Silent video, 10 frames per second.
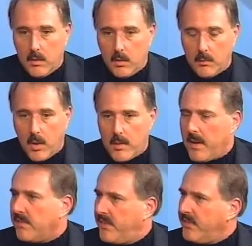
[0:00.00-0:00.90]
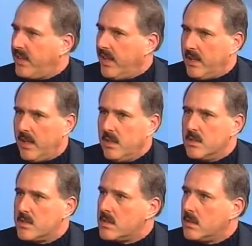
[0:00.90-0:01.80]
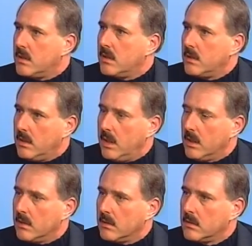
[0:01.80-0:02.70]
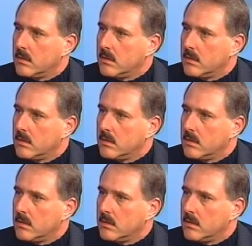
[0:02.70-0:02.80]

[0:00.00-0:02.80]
well, probably about oh, 15 years. My 15 years, yeah. and you're